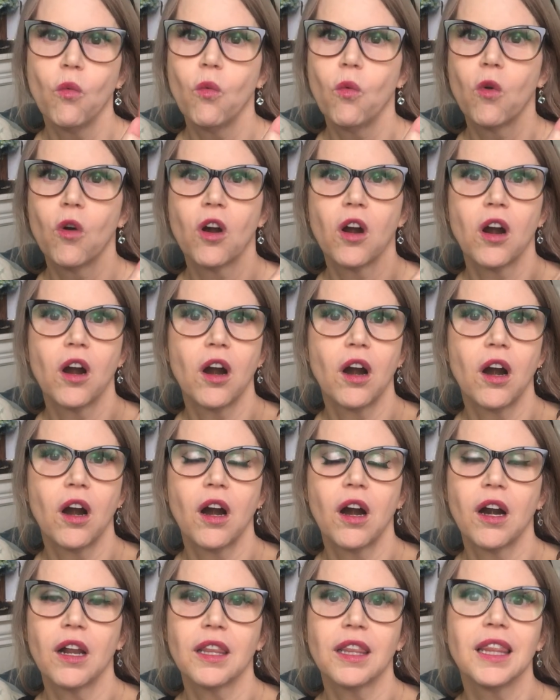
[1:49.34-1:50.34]

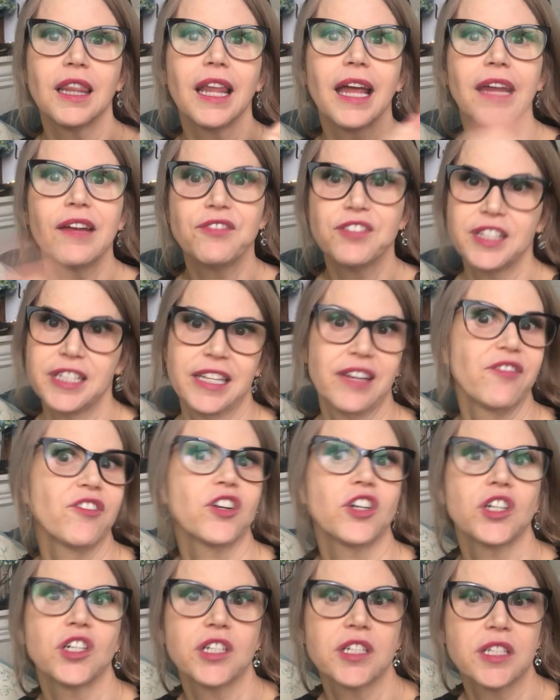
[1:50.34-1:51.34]
were
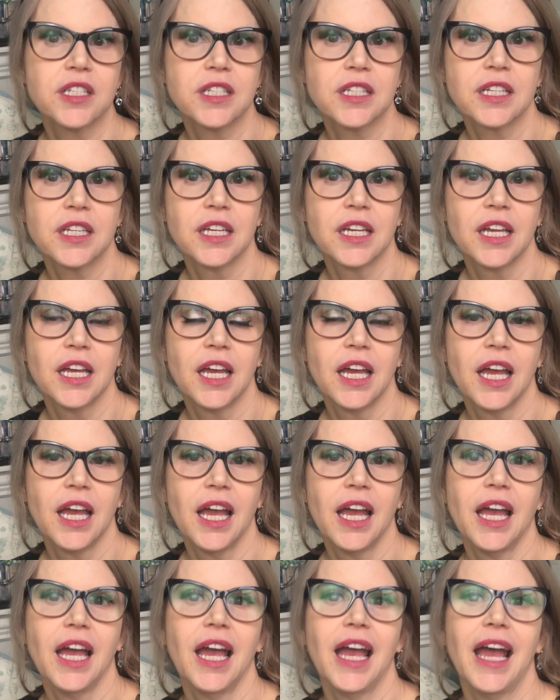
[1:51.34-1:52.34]
lifesavers
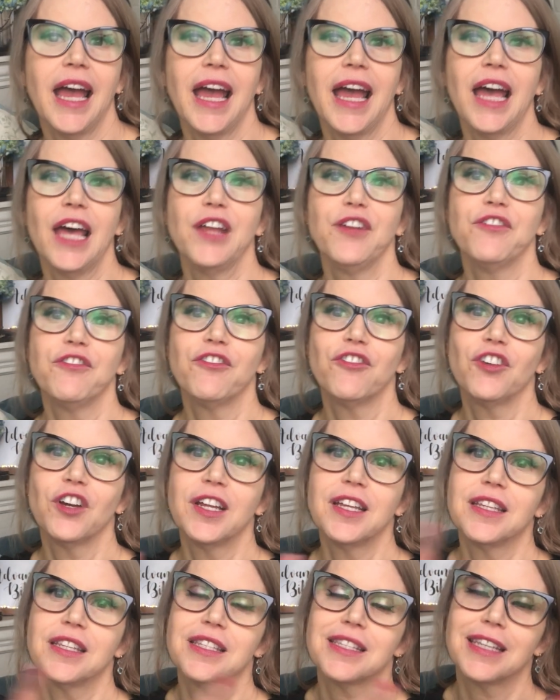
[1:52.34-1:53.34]
and
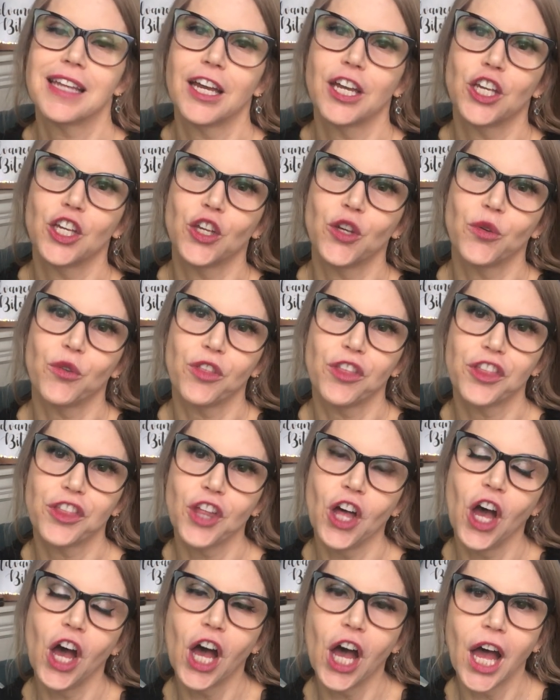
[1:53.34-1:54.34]
friends that you
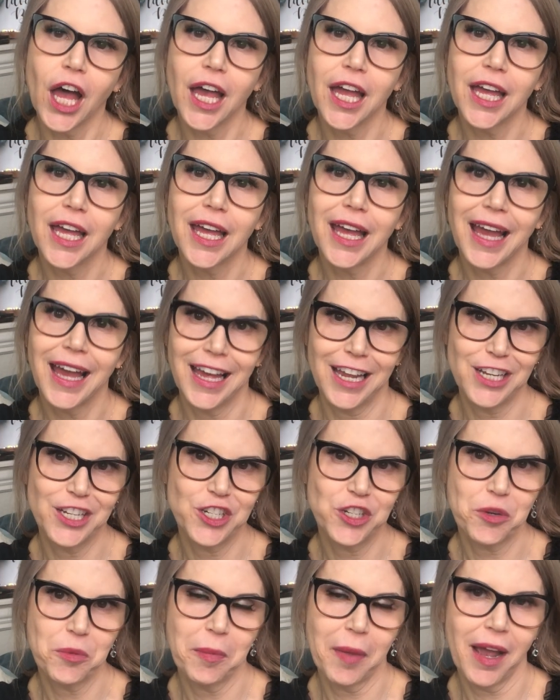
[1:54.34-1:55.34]
thought
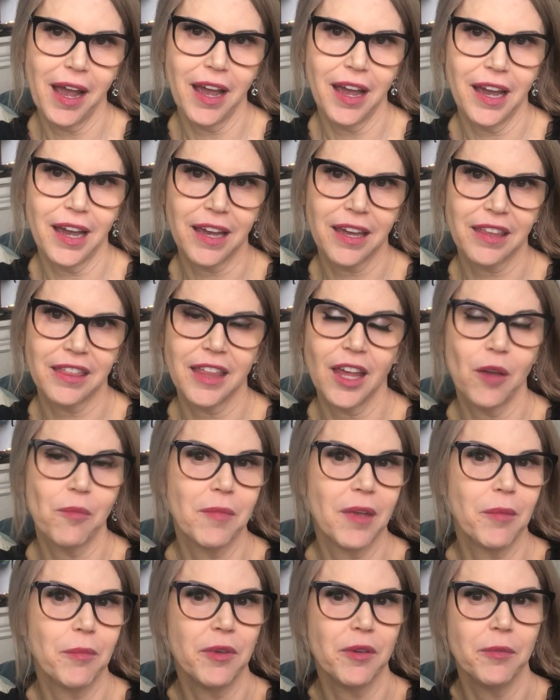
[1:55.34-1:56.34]
had your back, that
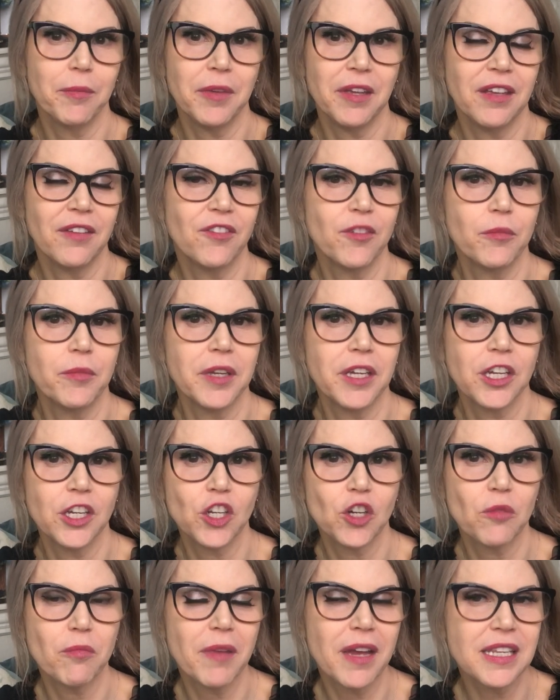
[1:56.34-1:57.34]
maybe even being
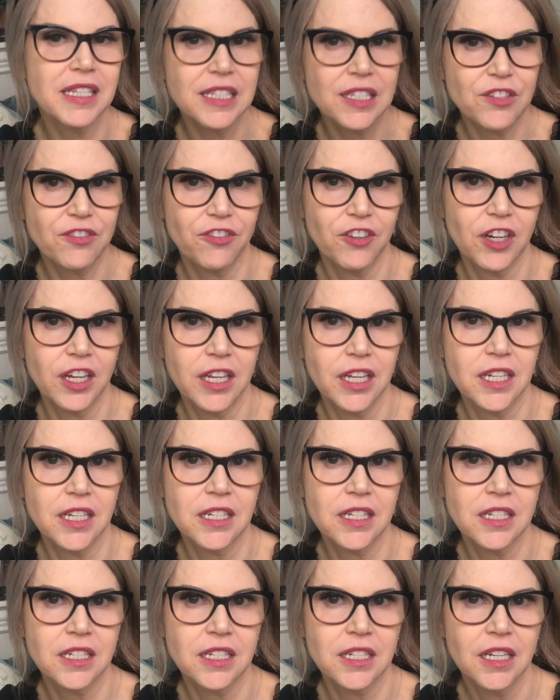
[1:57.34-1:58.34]
your best
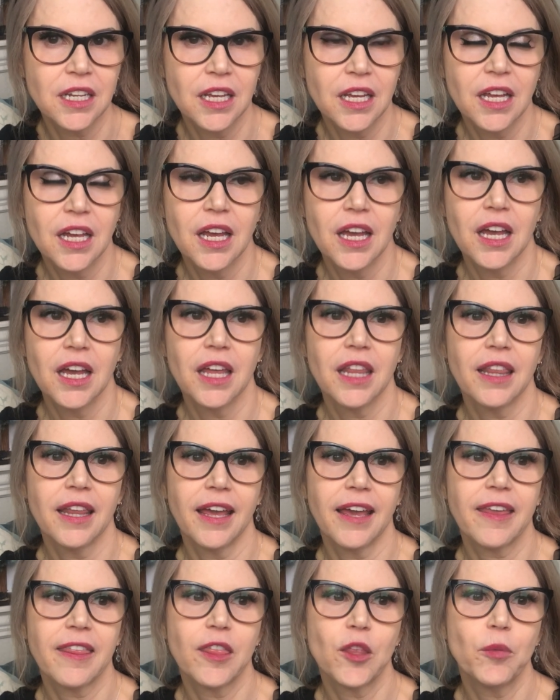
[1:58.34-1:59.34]
friend,
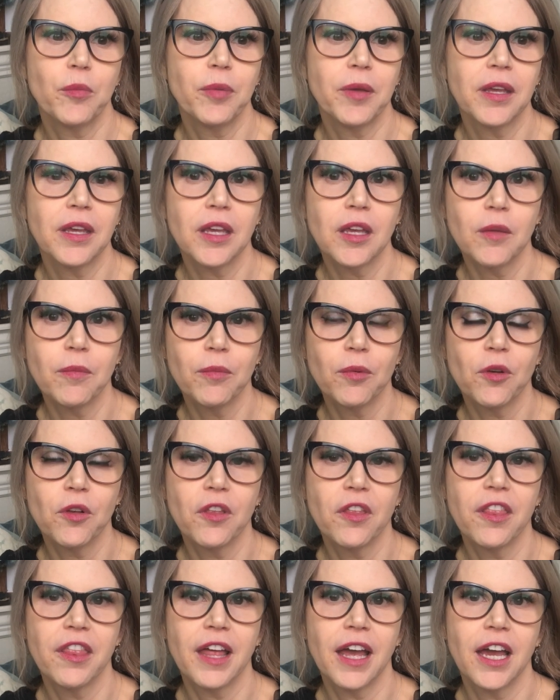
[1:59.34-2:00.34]
like the
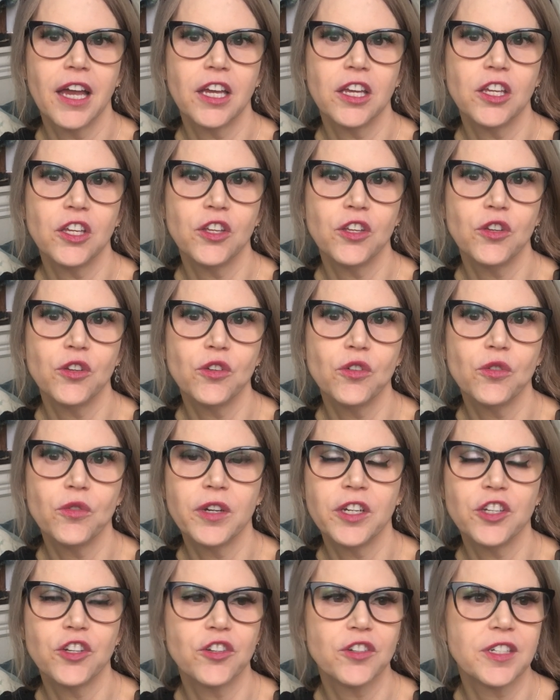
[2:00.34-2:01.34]
people that you
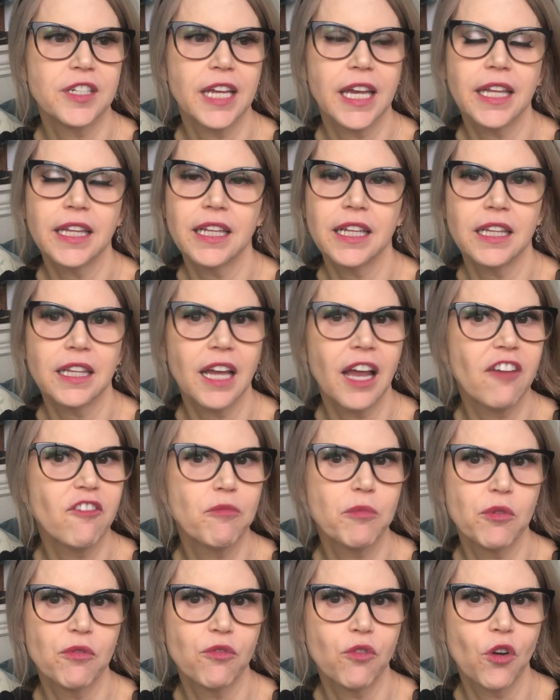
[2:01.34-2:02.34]
in your daily life
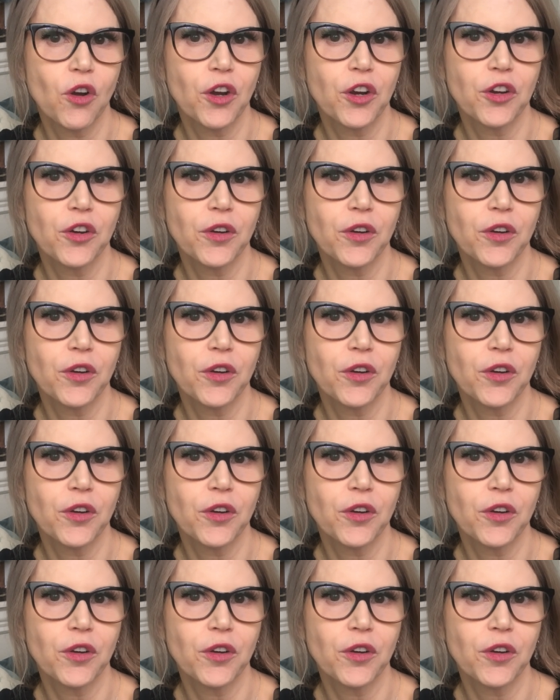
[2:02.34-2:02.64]
before